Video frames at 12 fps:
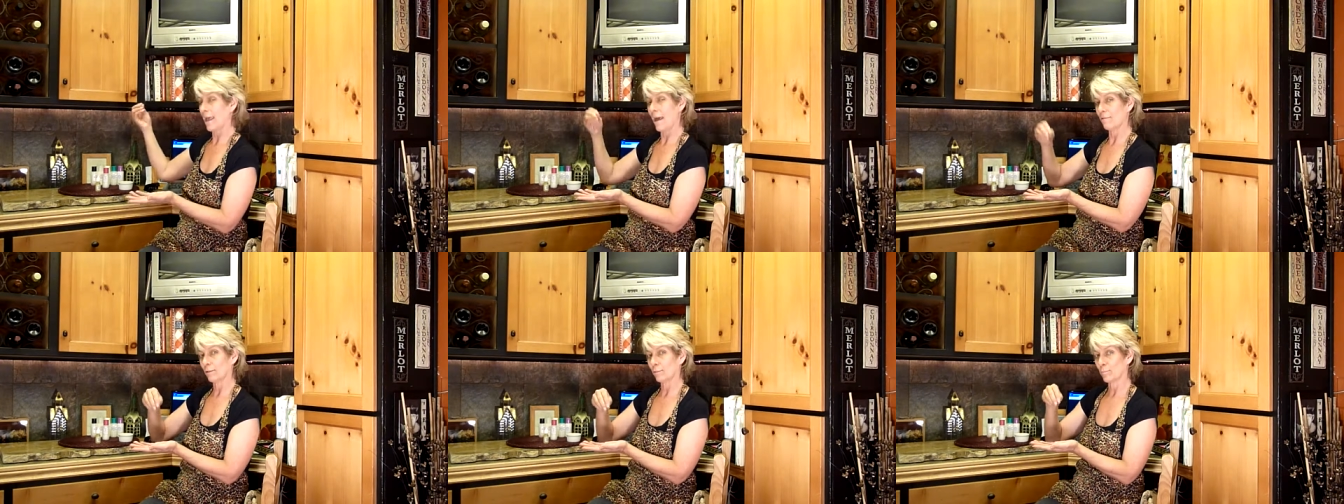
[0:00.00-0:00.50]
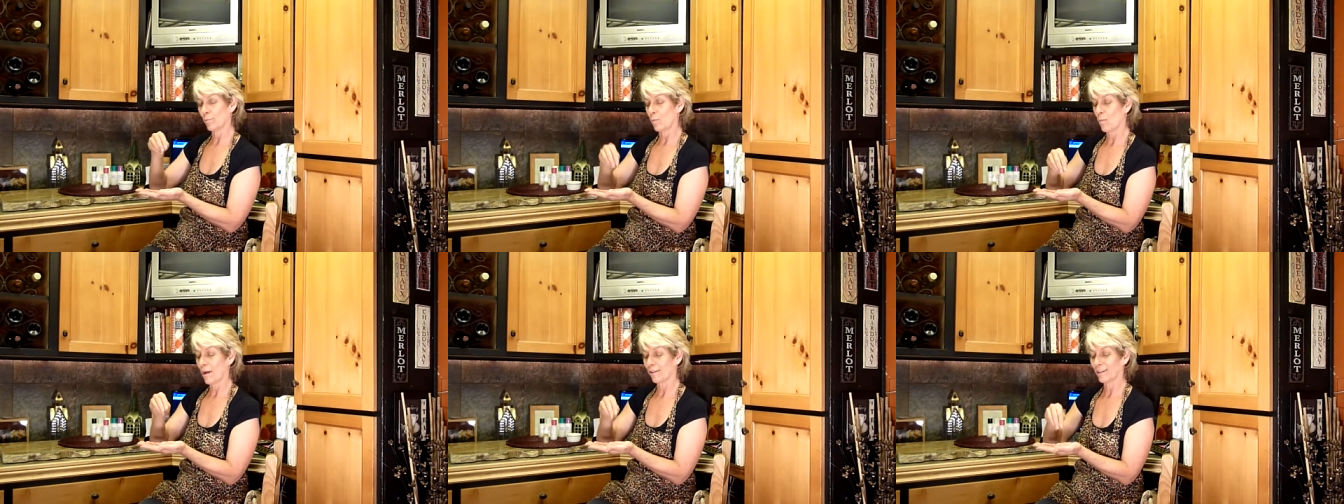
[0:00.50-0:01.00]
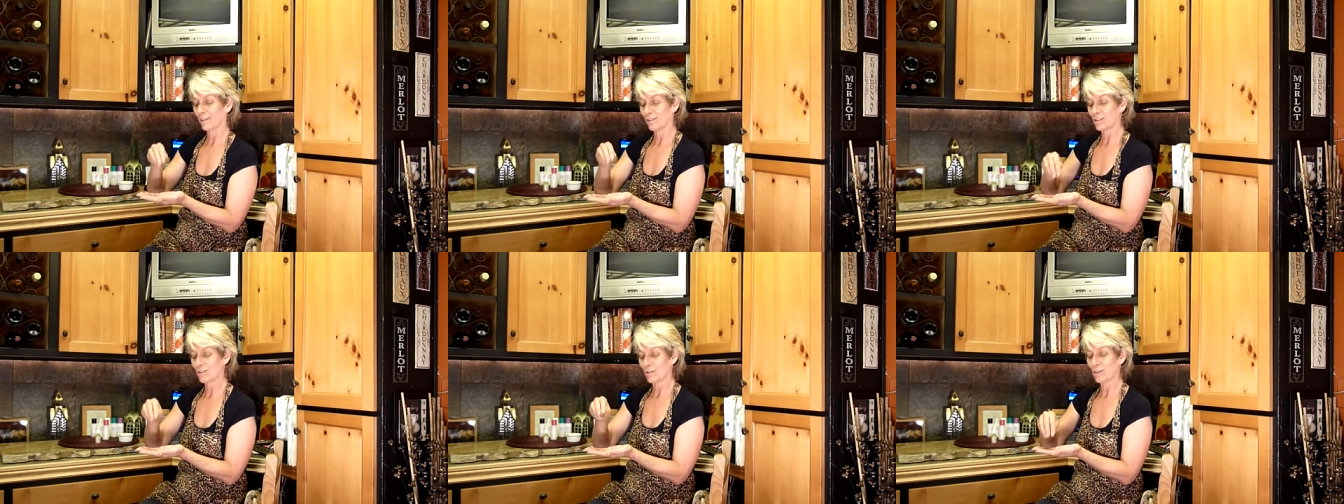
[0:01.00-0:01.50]
have a little bowl of water here to
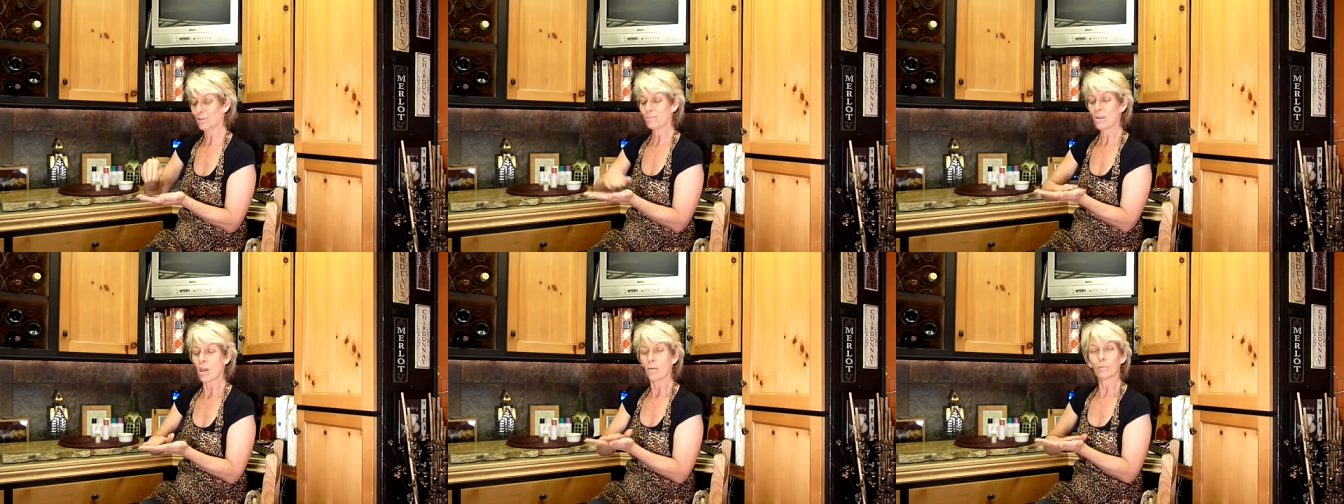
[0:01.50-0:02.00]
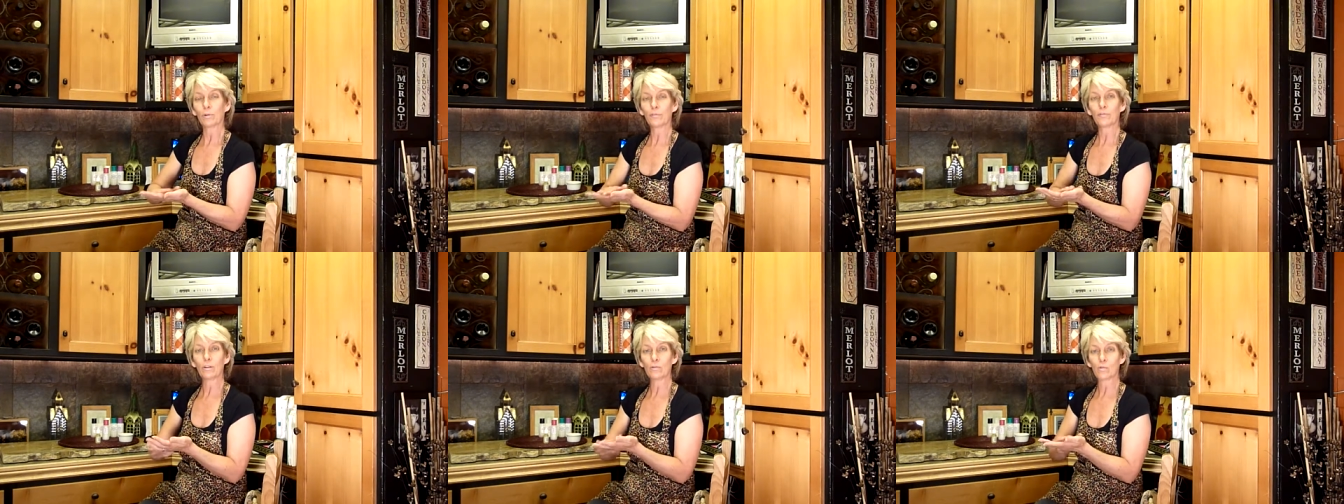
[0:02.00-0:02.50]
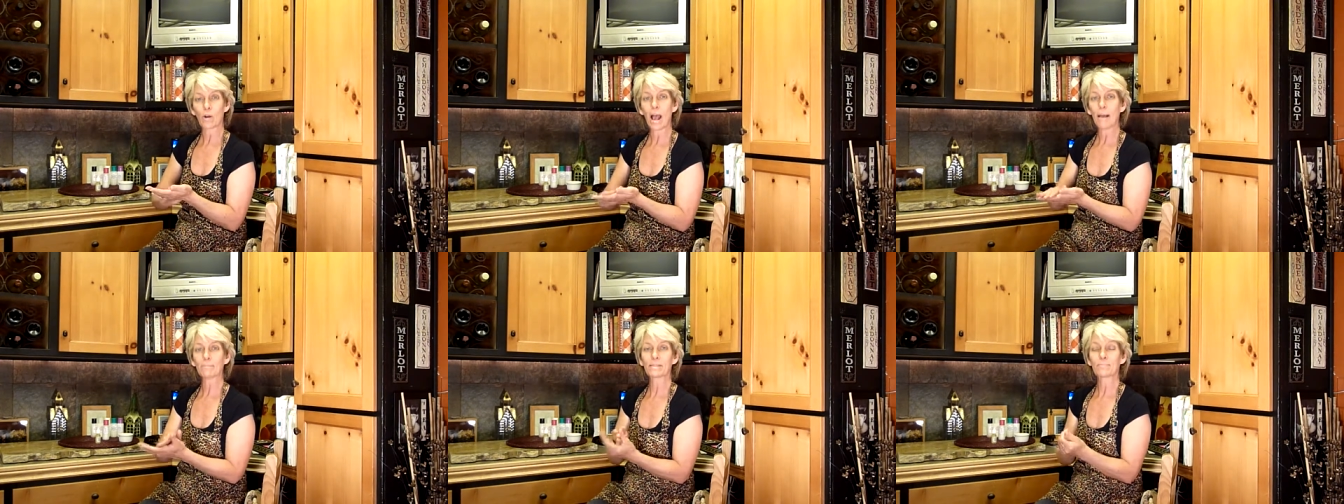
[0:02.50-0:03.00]
show you, put a few
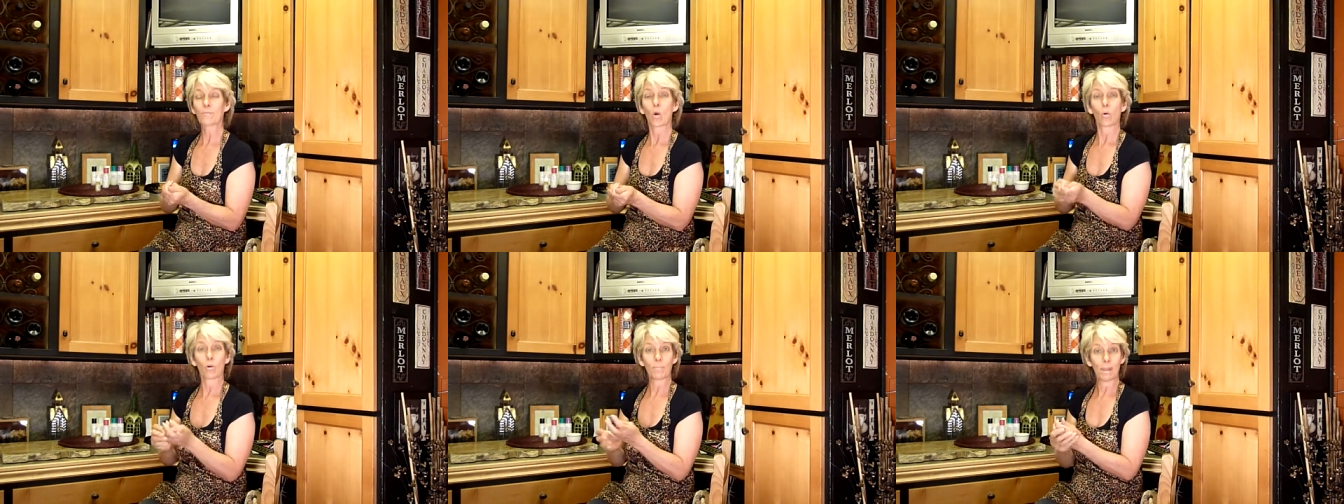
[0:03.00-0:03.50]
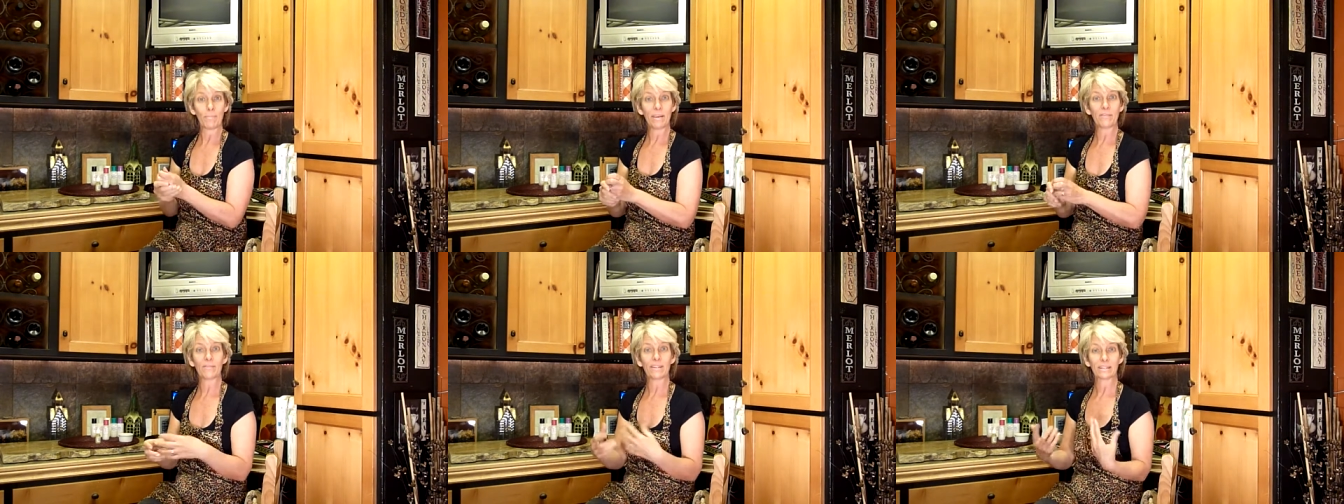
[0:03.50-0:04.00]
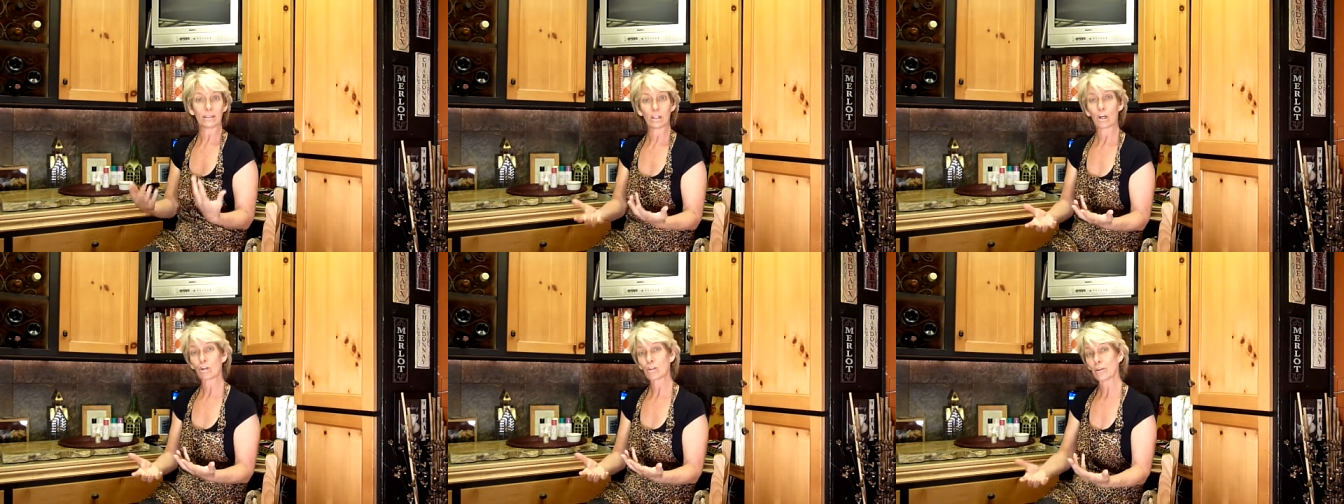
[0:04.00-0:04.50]
drops, or maybe if it's a
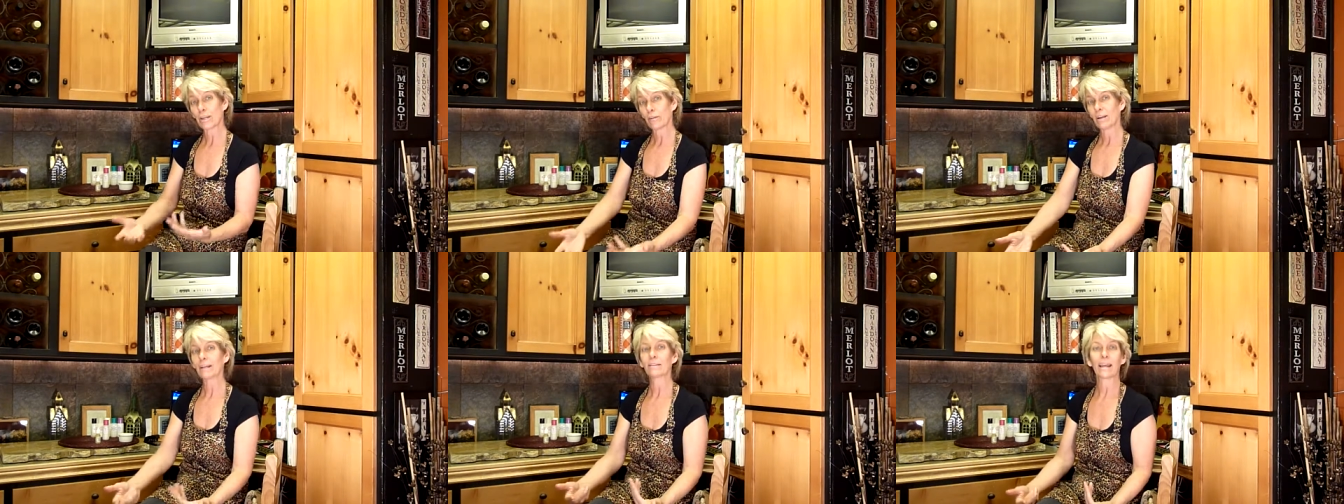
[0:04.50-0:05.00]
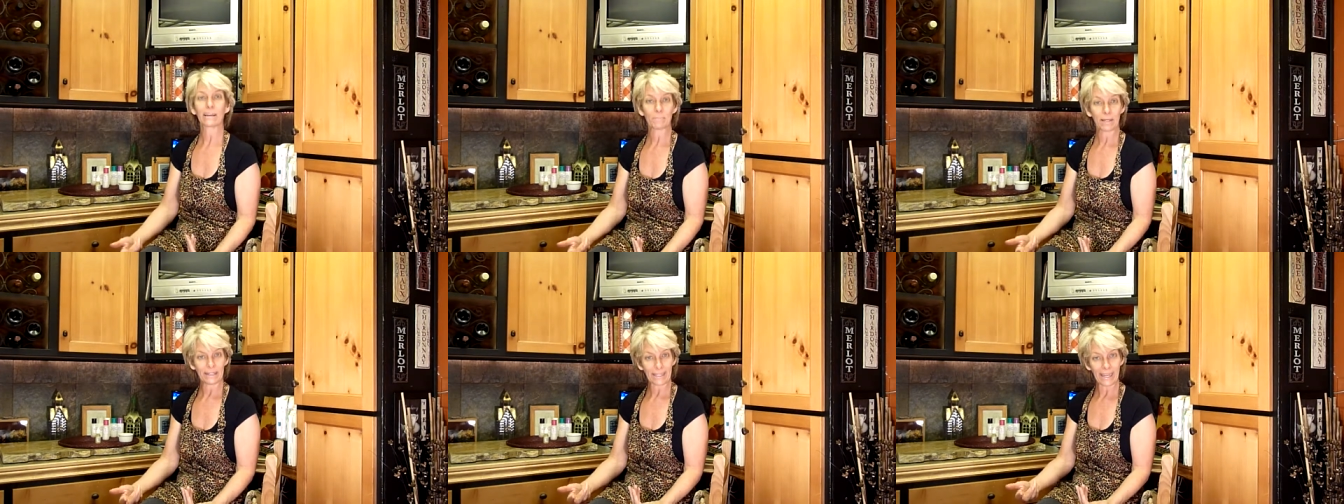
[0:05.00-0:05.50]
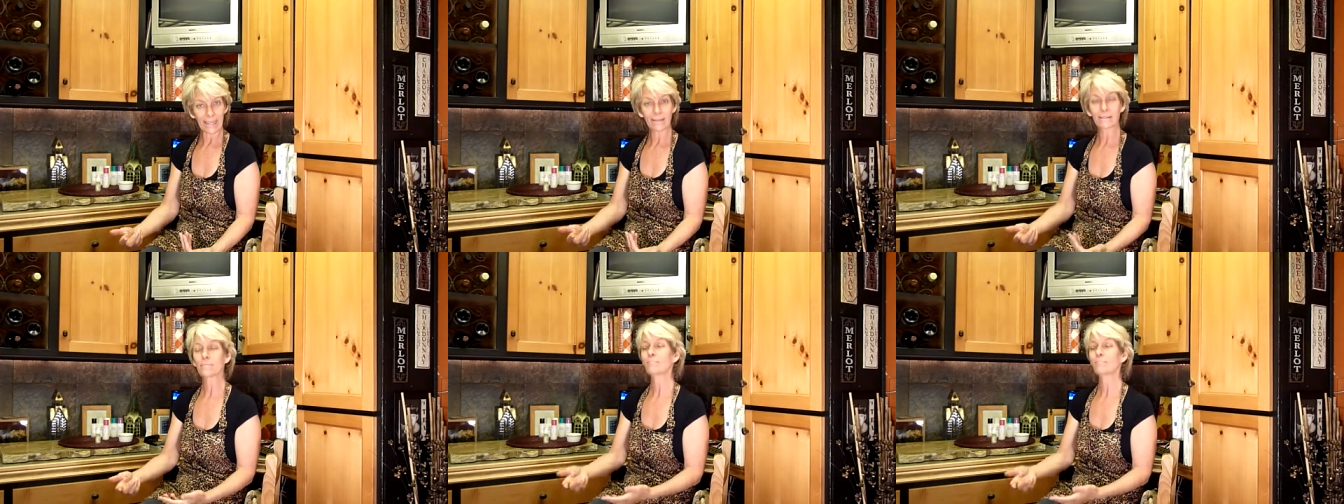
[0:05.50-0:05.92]
larger area like my legs,